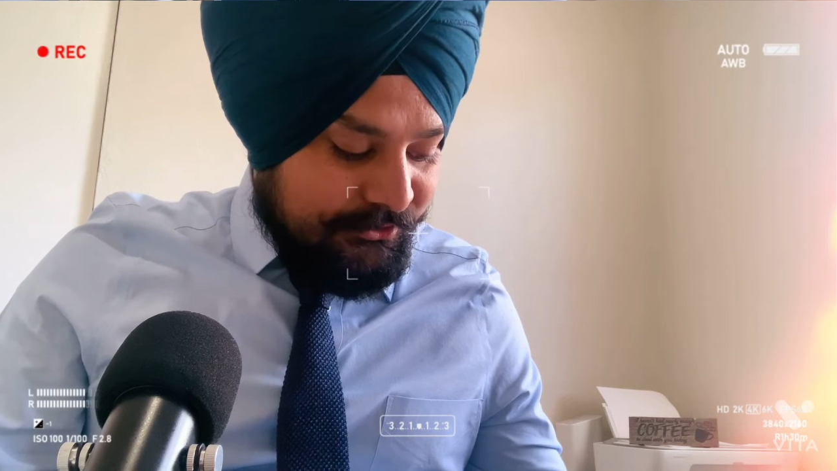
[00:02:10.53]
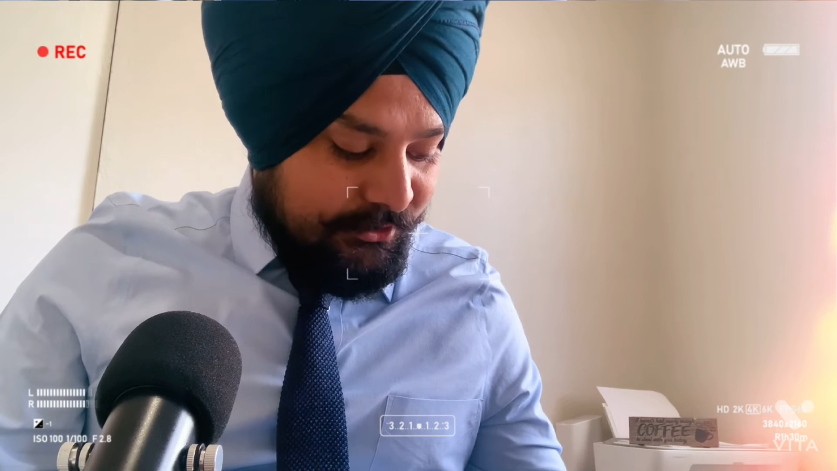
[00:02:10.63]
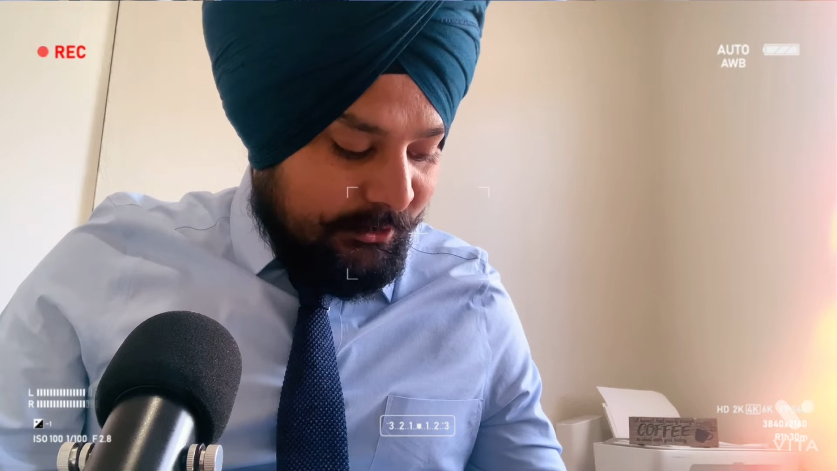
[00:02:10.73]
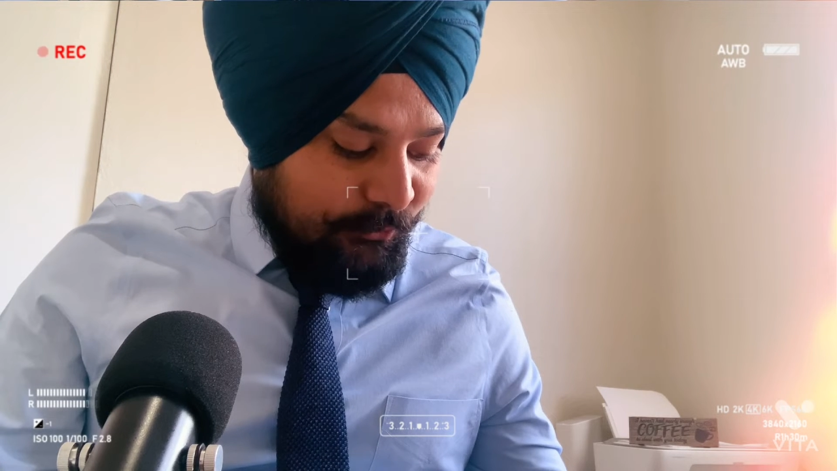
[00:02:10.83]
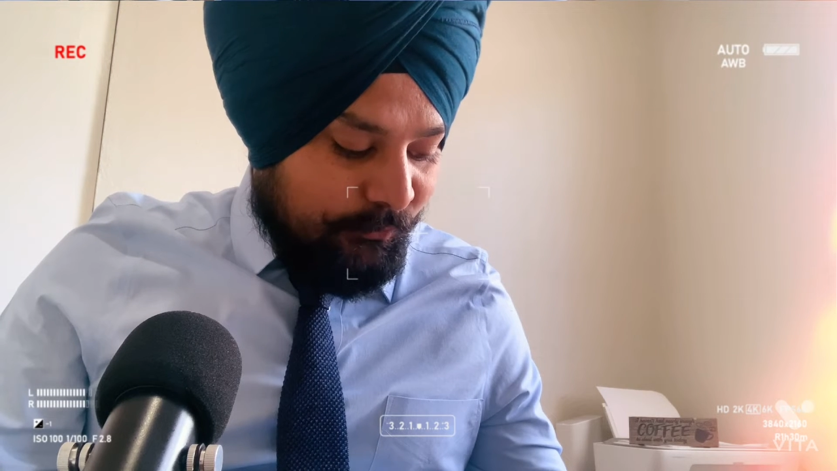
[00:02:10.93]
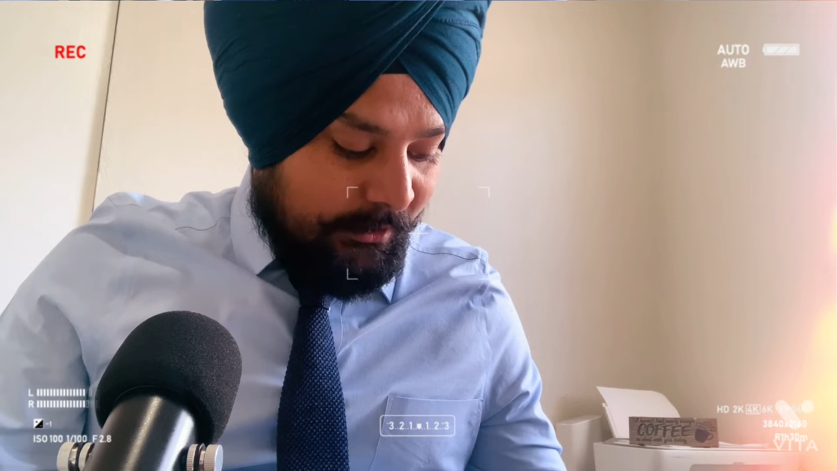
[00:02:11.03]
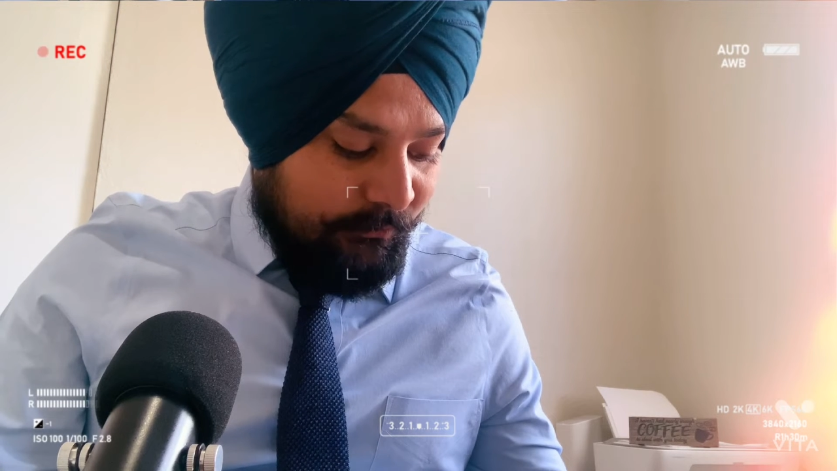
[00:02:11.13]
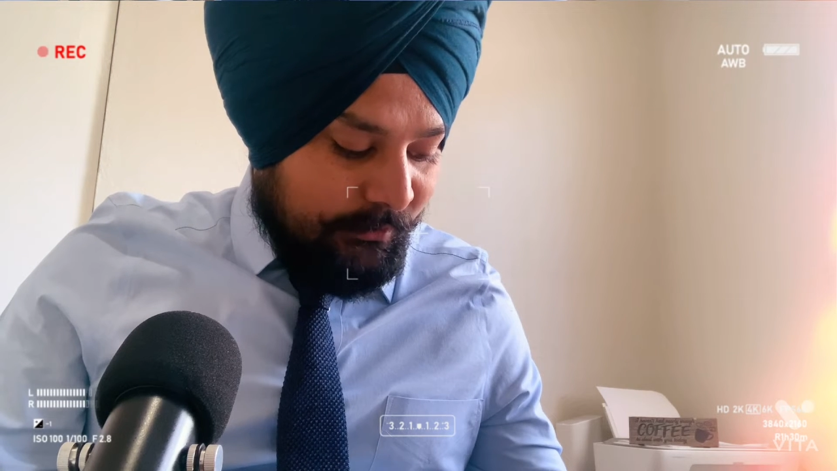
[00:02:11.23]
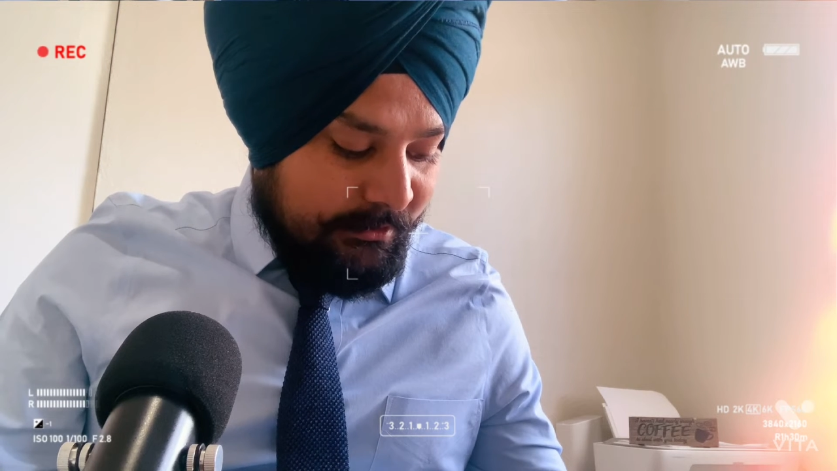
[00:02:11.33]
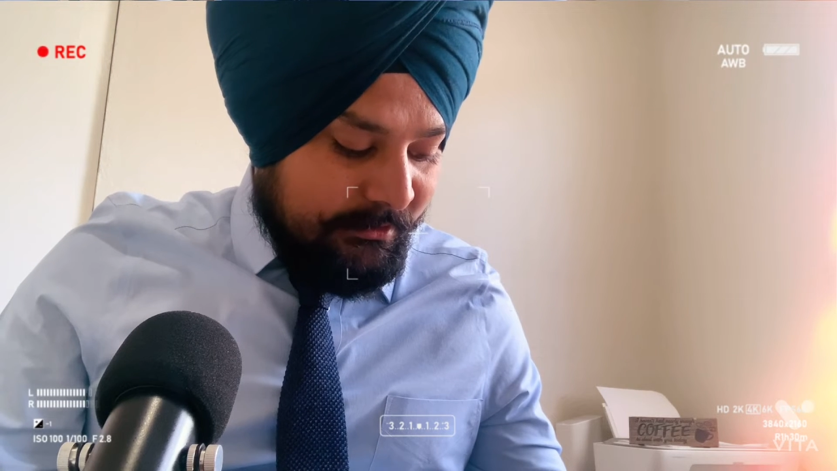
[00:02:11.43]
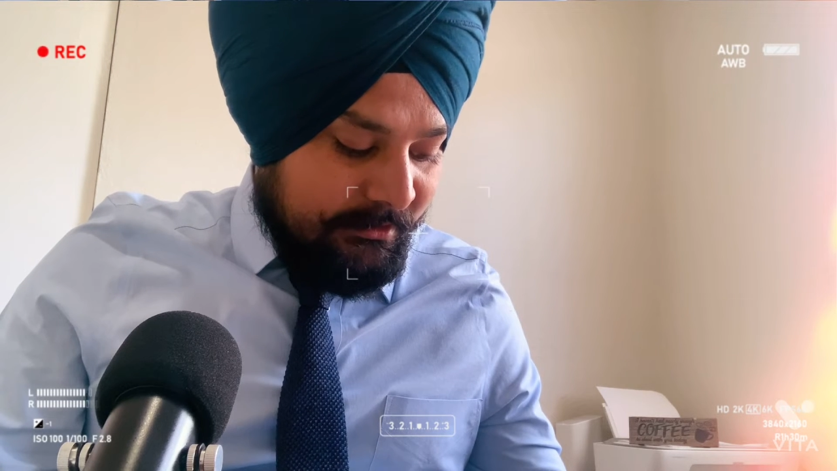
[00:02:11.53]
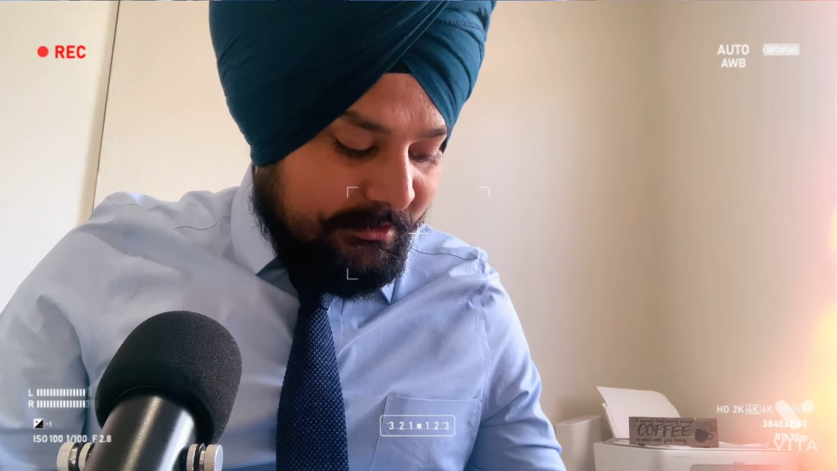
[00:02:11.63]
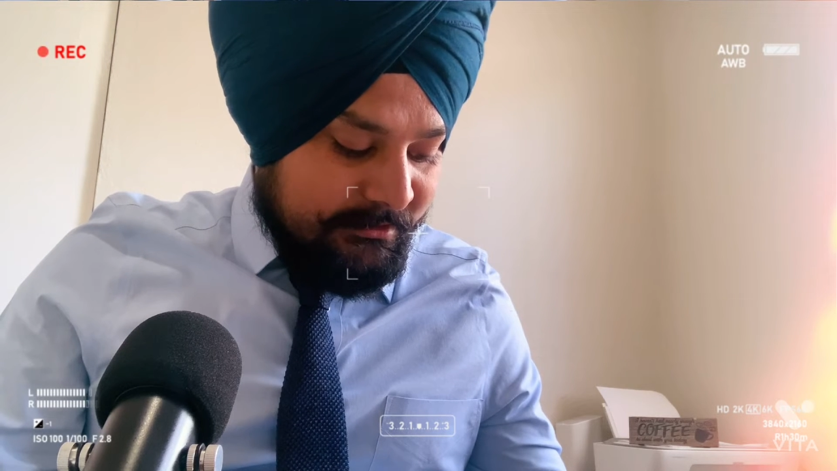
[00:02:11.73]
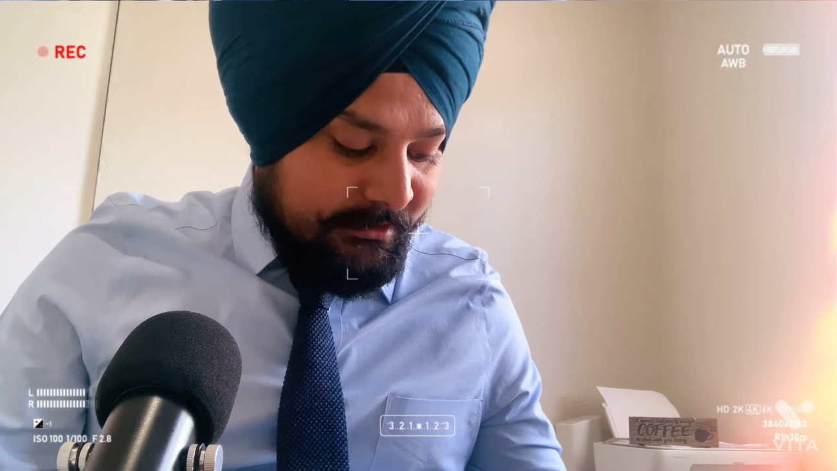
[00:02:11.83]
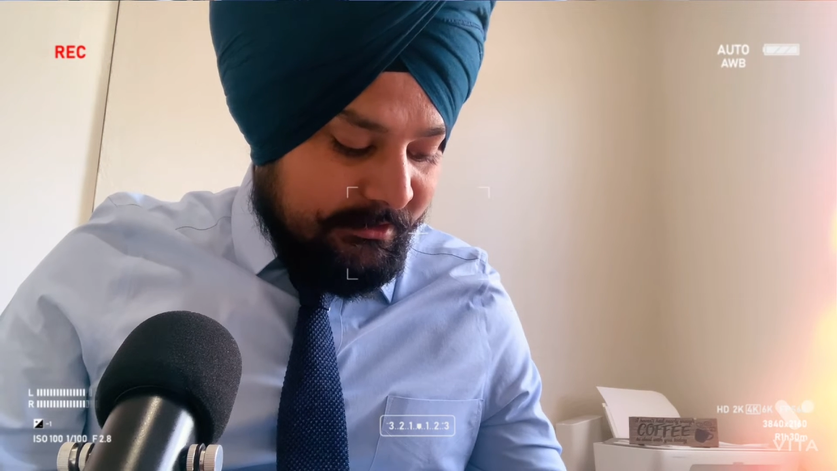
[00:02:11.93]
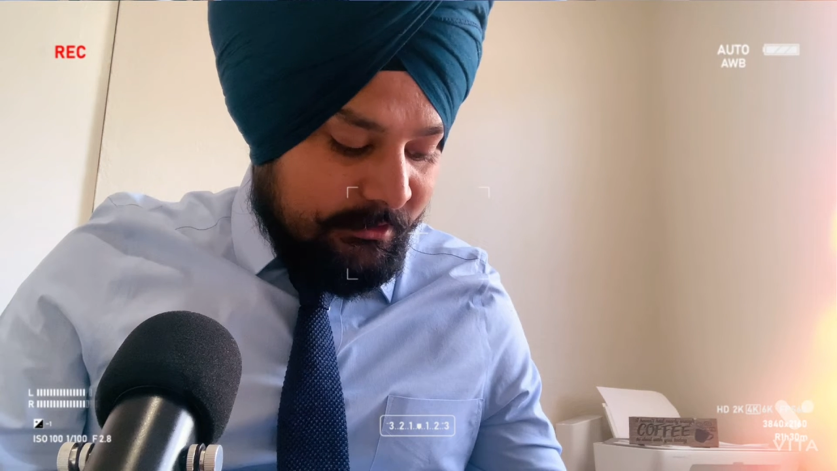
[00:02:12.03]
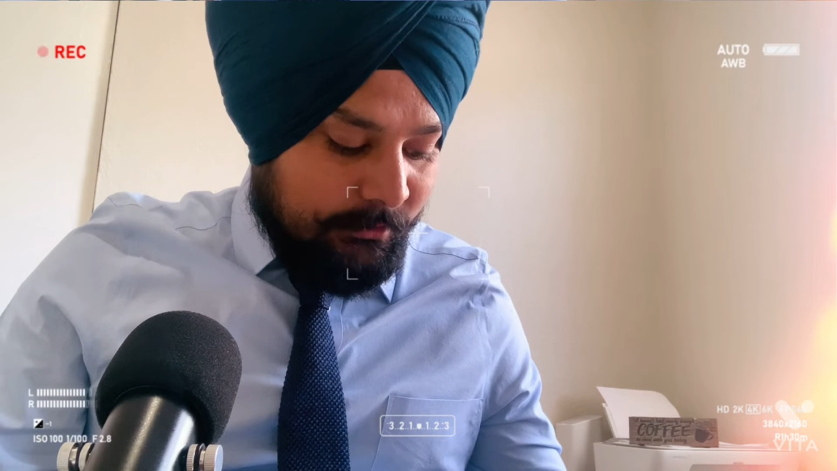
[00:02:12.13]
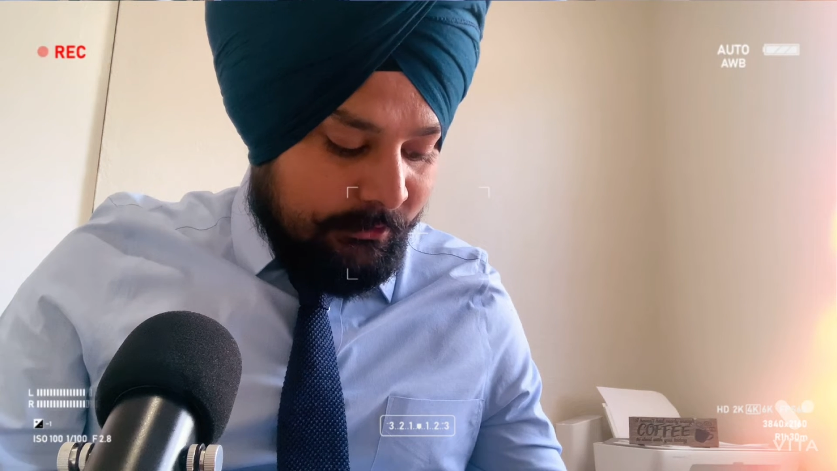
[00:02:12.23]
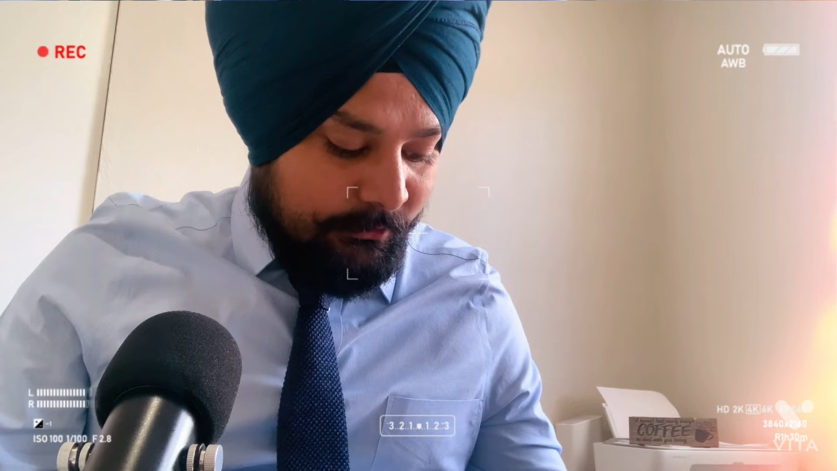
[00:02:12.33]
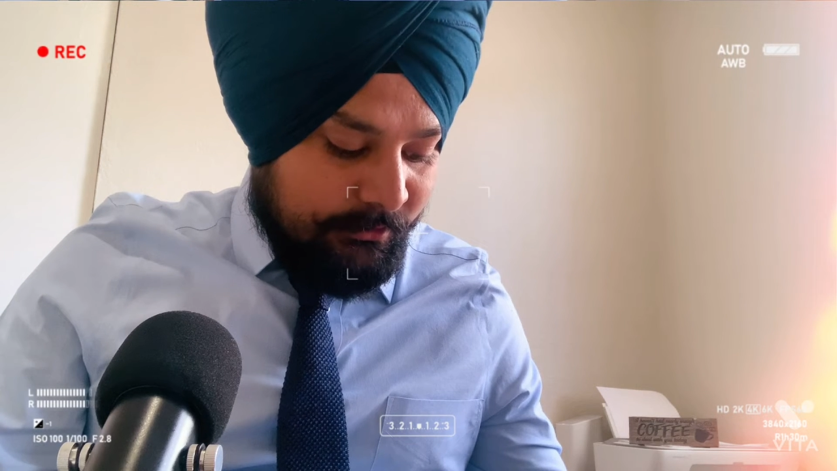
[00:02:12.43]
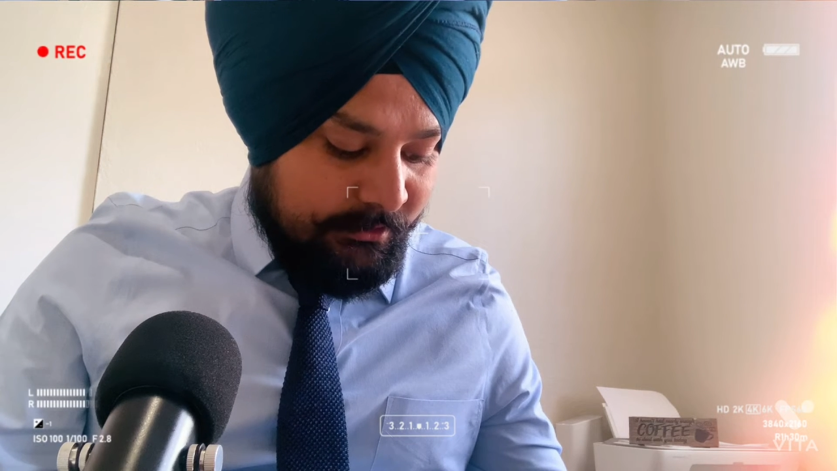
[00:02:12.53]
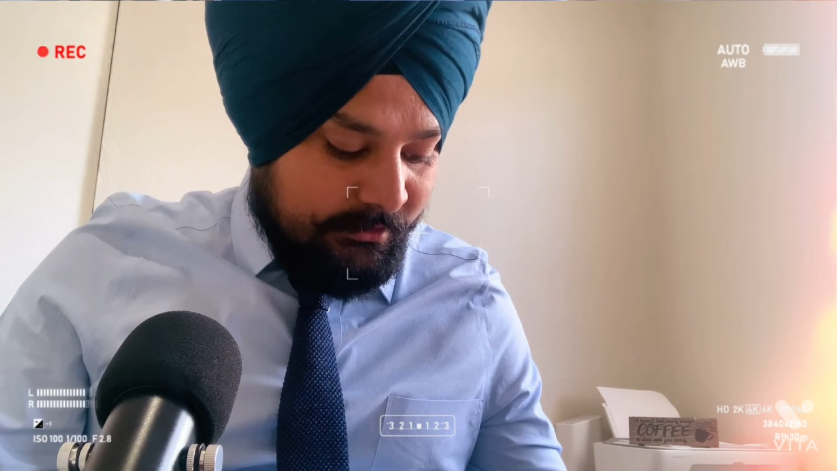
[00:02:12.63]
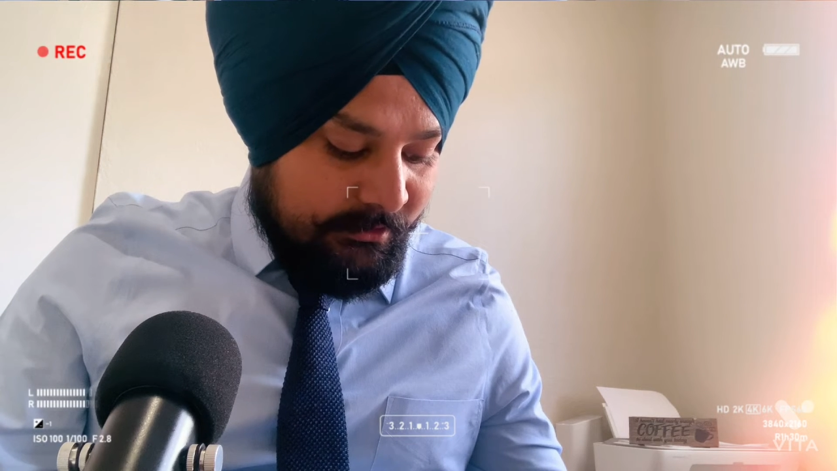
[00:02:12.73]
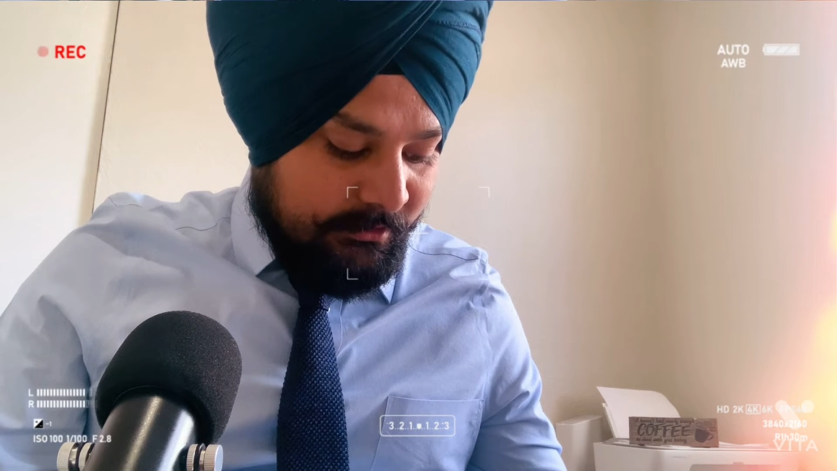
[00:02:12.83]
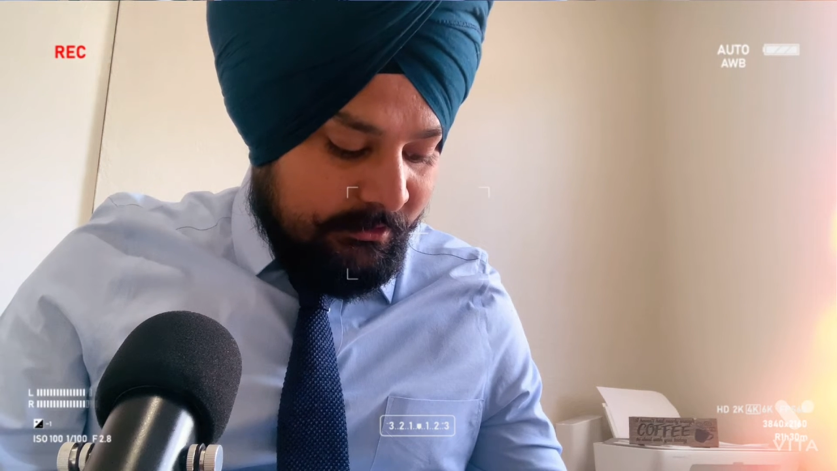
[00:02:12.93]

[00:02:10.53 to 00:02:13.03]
try to find whether there is a nearby continent